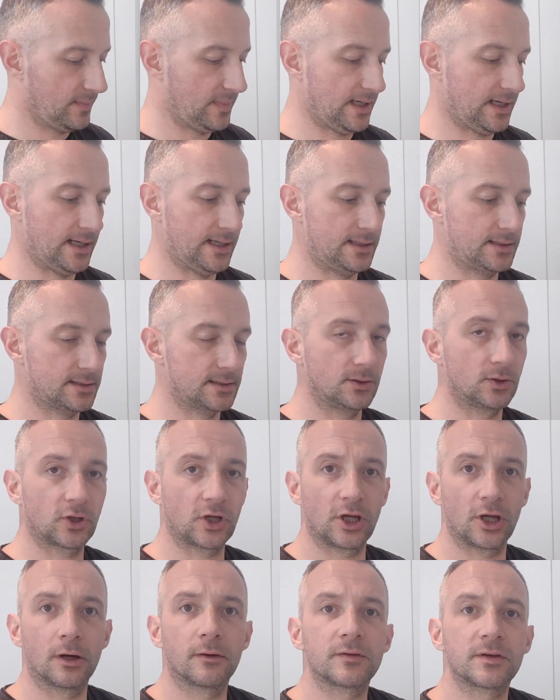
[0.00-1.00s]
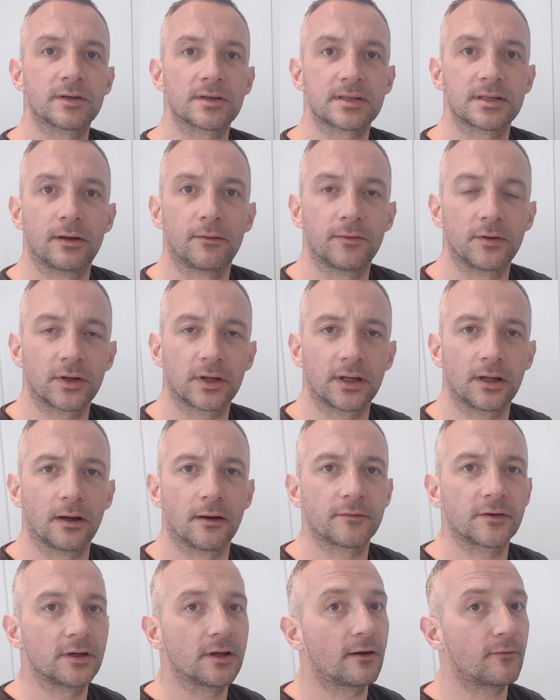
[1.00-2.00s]
And looking after yourself, looking
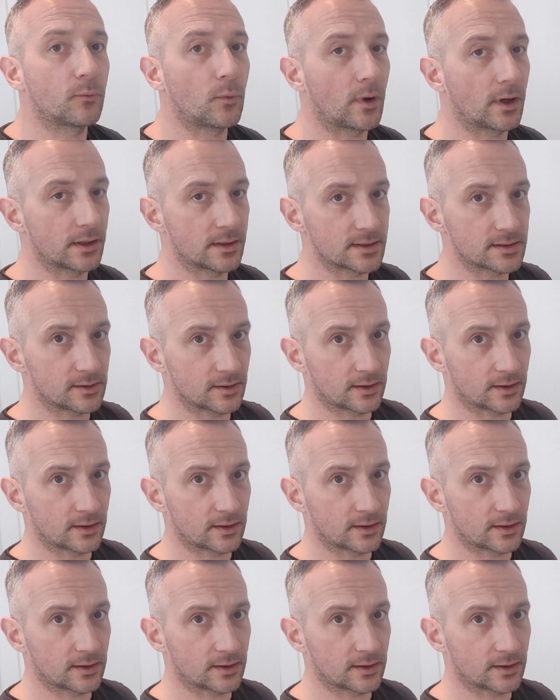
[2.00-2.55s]
after loved ones,